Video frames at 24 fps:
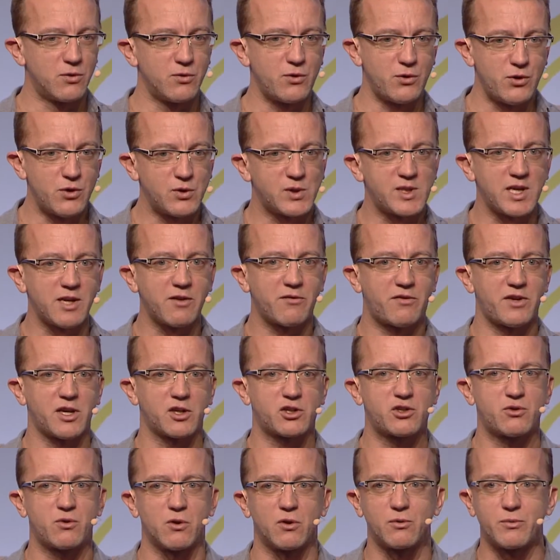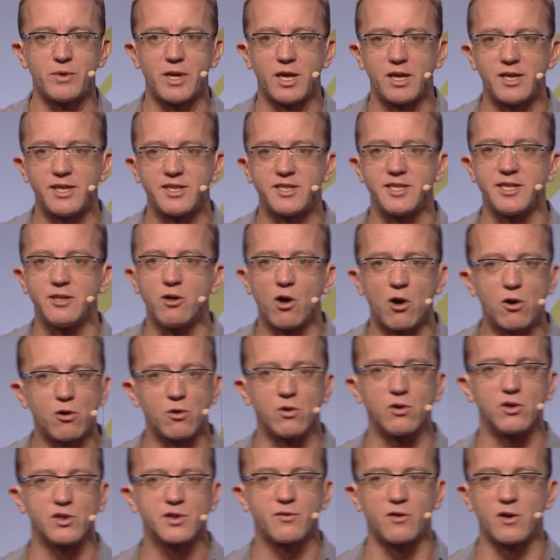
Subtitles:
using virtual reality goggles,